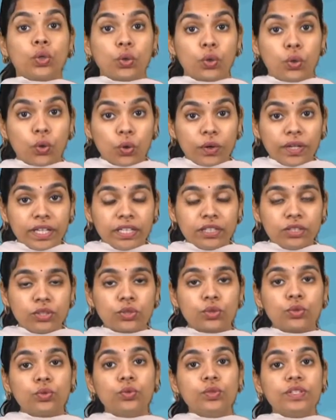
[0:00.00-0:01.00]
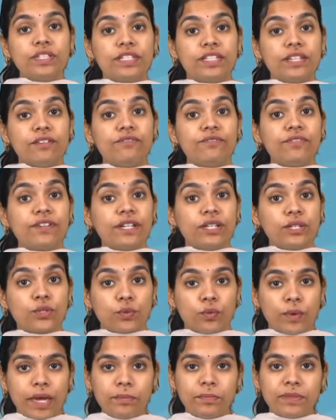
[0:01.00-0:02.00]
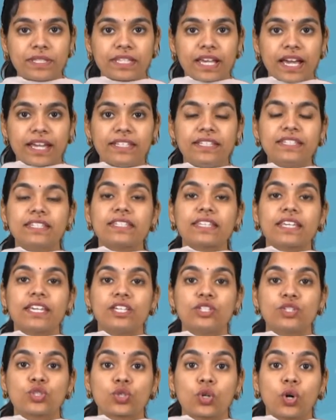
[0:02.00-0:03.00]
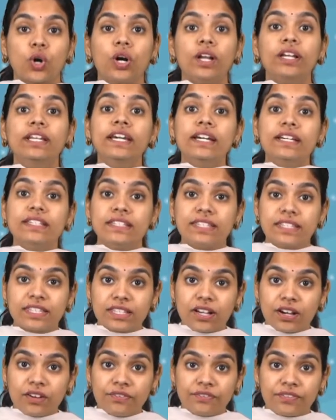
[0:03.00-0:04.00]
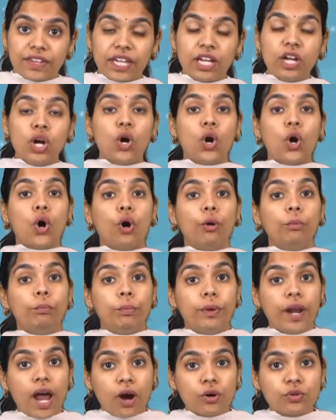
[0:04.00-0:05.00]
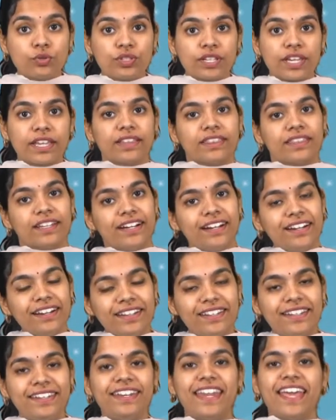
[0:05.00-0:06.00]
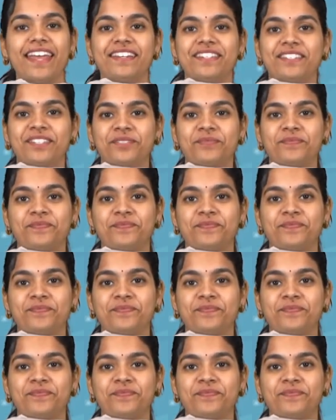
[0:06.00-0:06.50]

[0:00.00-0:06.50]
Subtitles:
Going through different websites is called surfing or browsing the net.